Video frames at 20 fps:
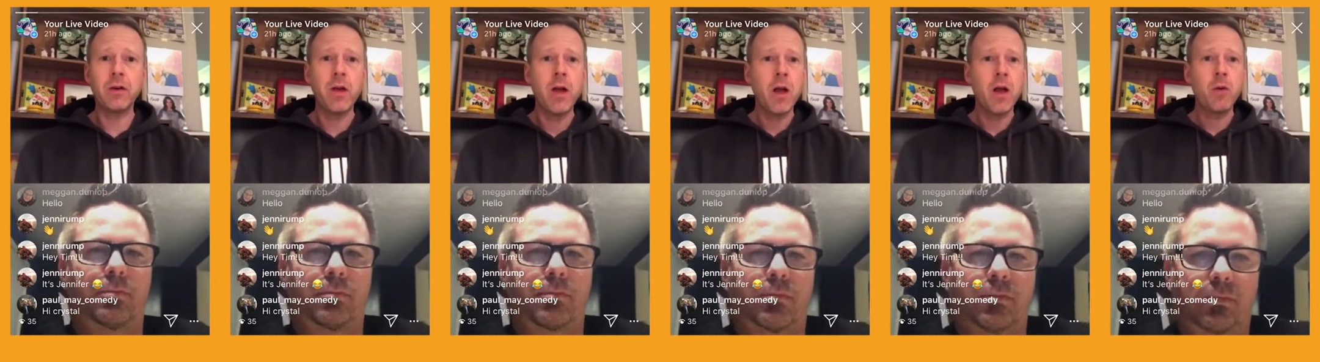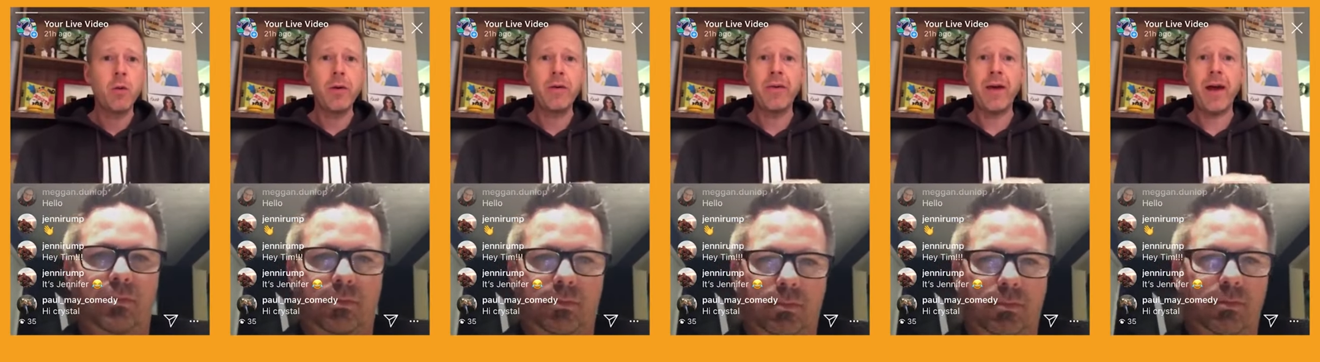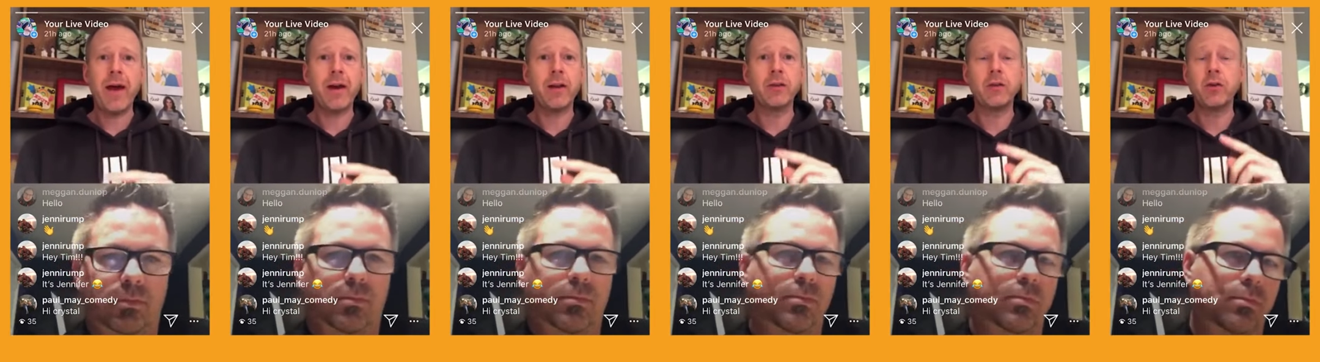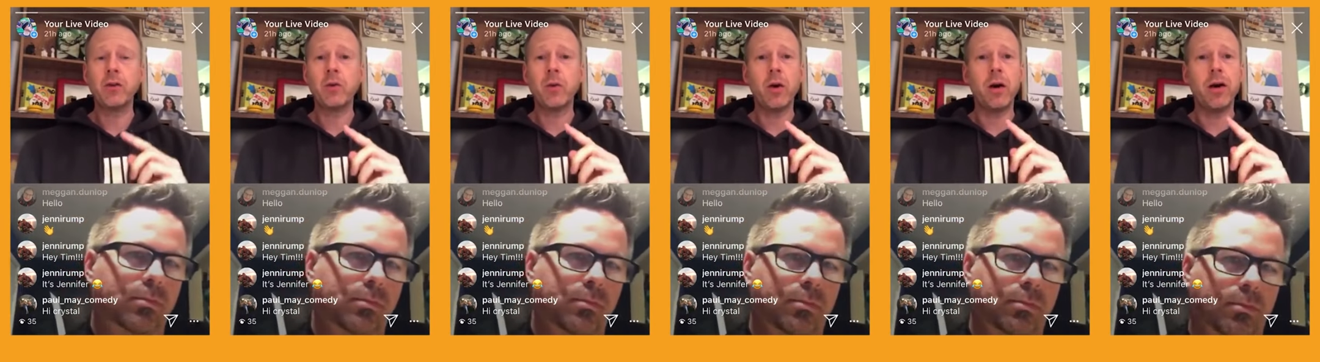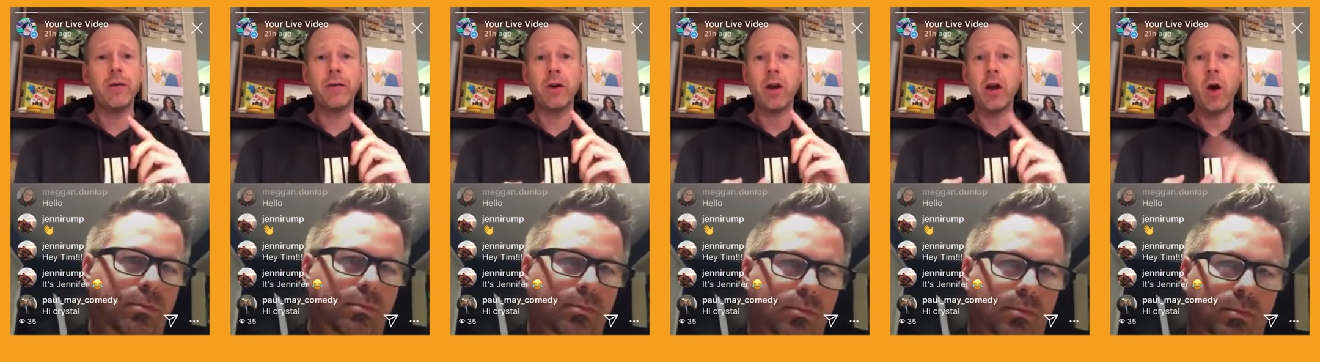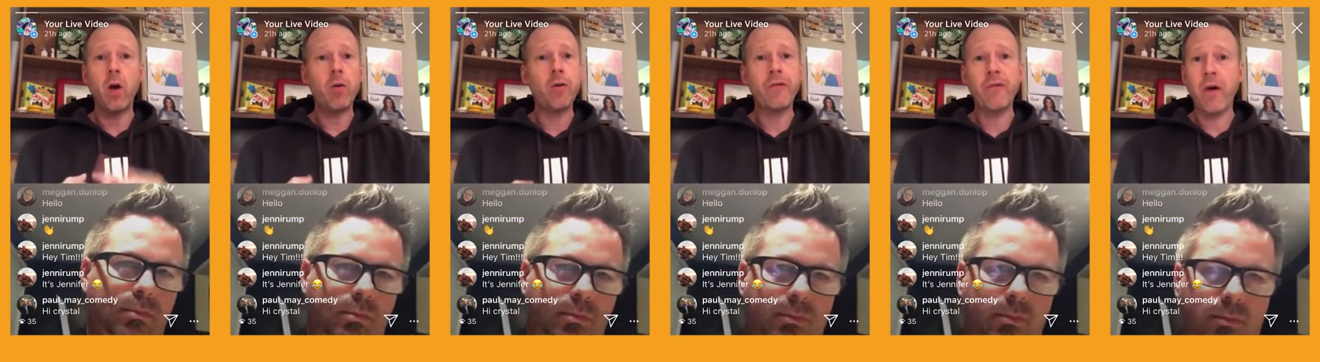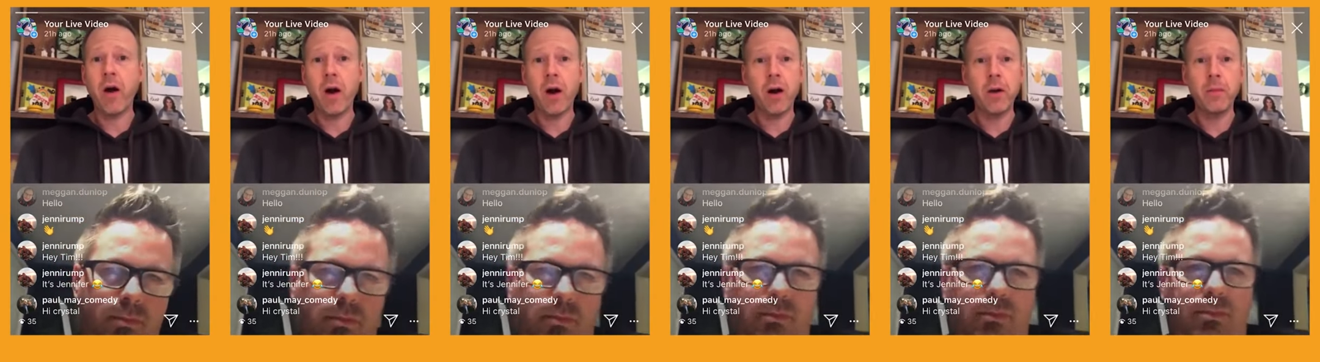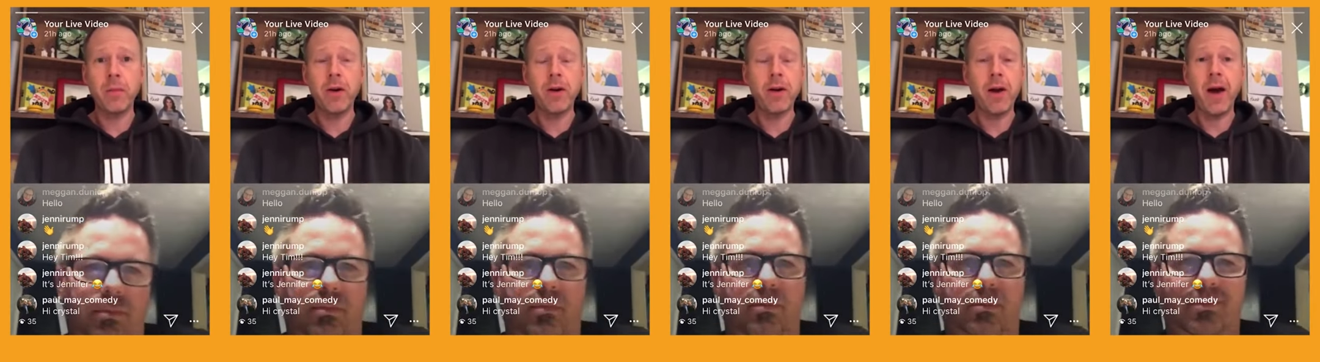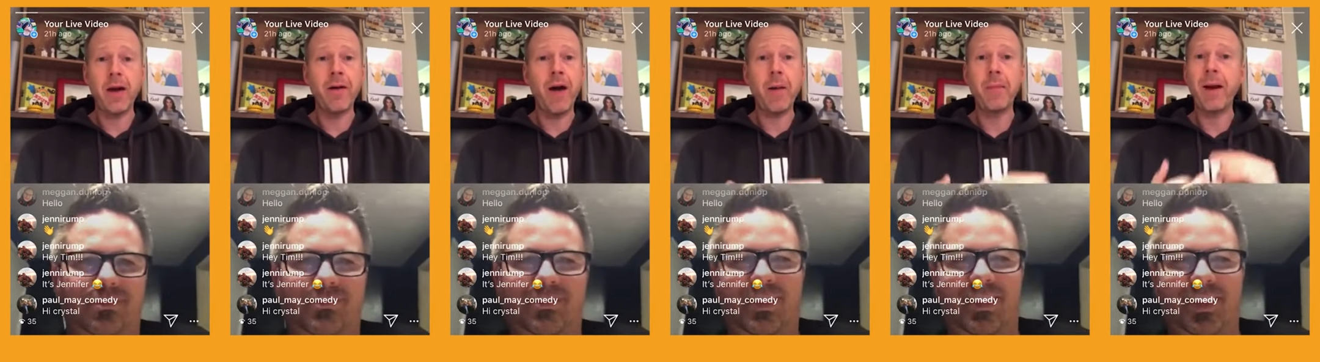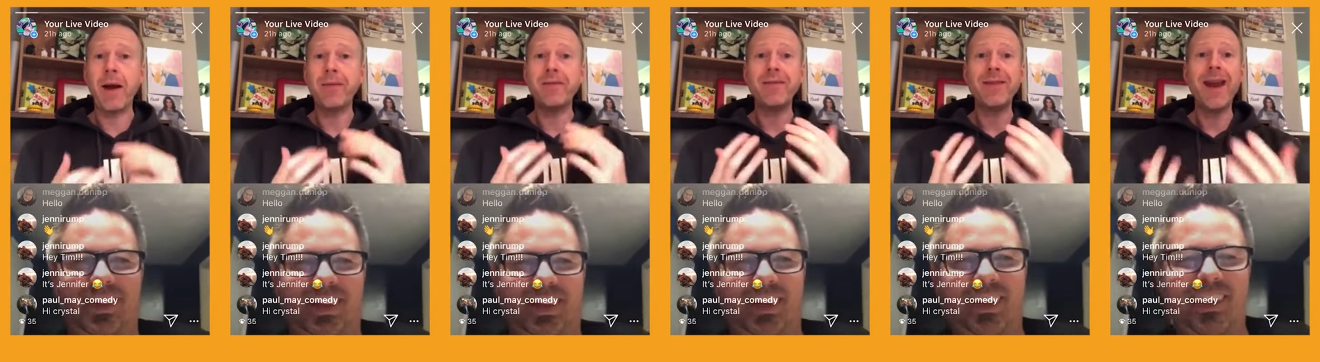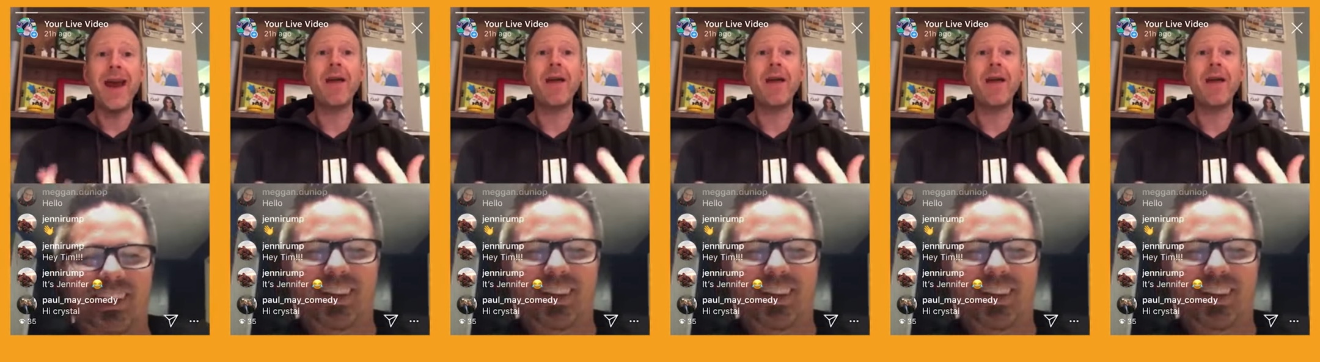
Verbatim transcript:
Speaker 1: We've had a tour of a goat farm, I, but I've never